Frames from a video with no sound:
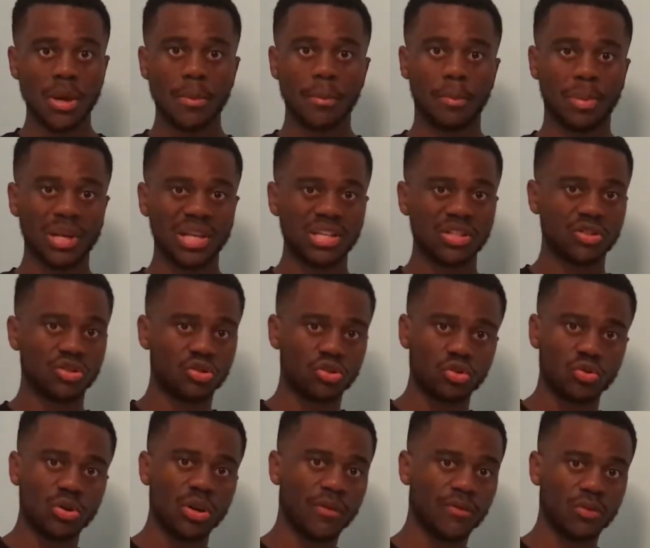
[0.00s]
Please
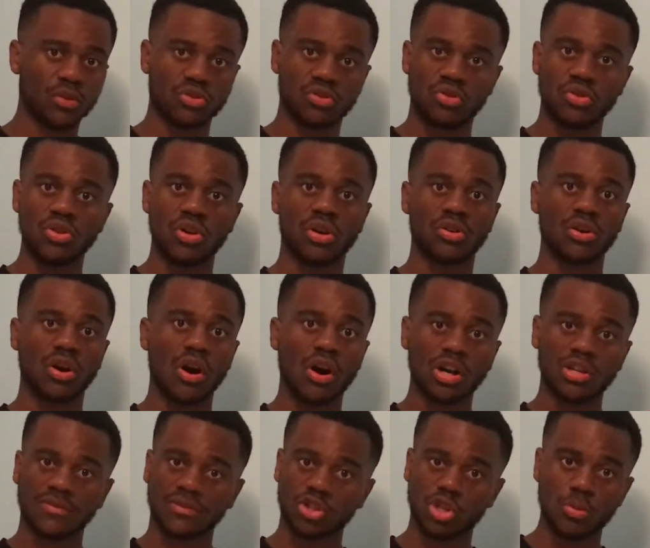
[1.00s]
do, if you're too young,
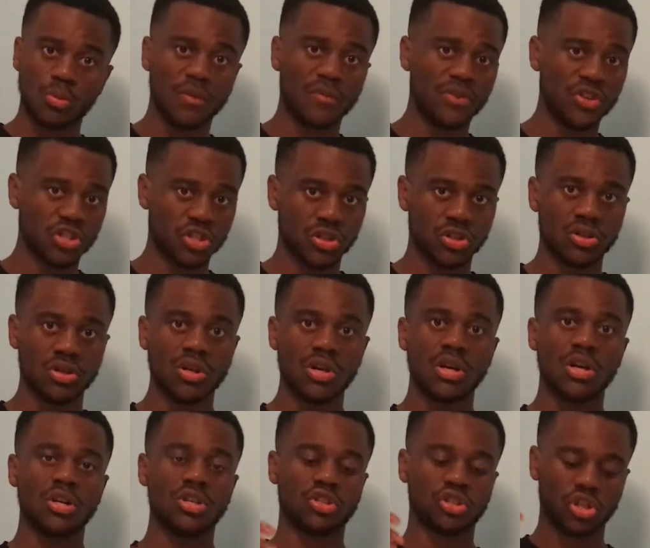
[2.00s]
ask for supervision,
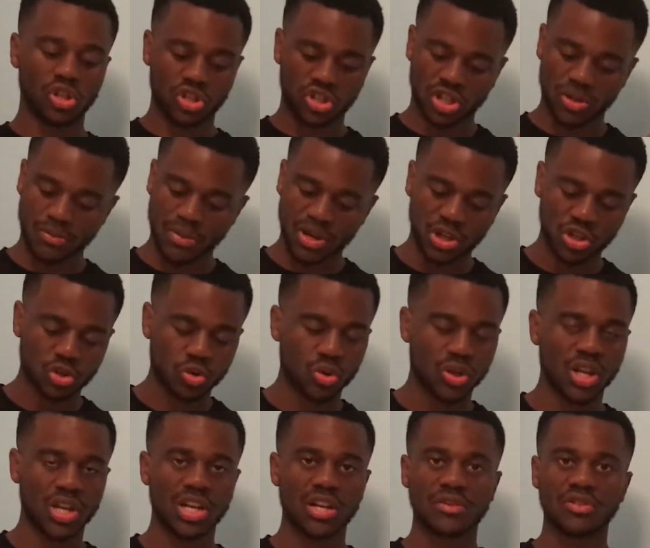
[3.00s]
just to make sure
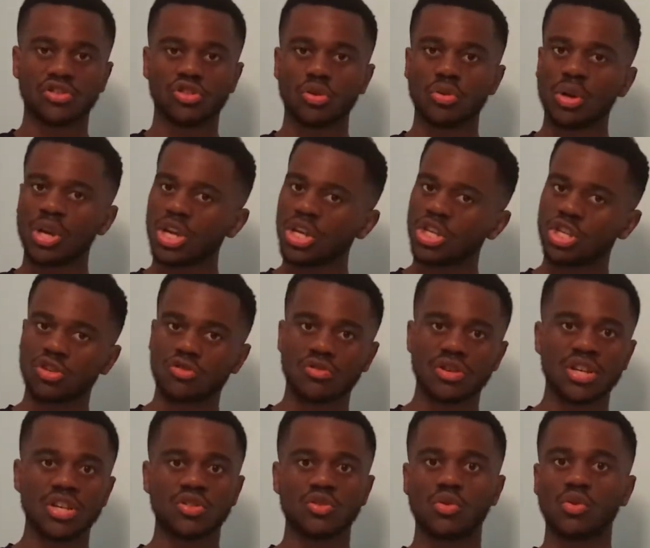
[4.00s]
that there is no
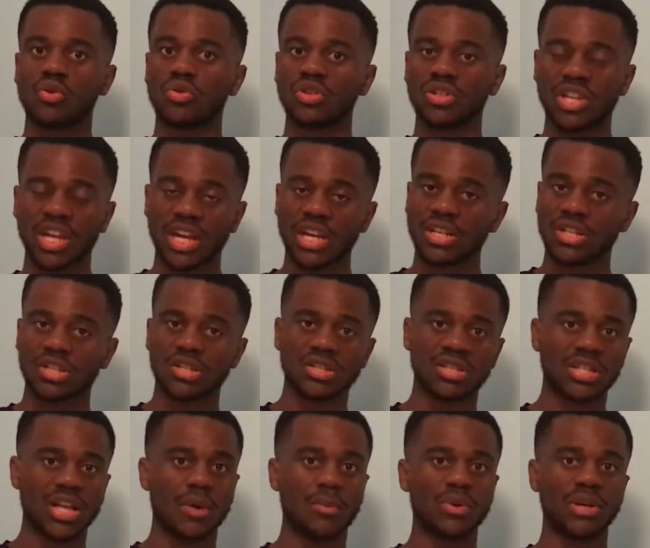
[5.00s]
injuries or dangers
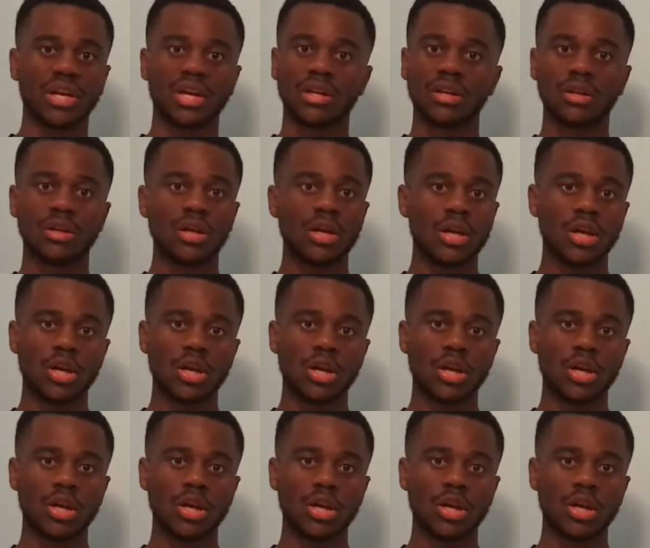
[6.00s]
that we can,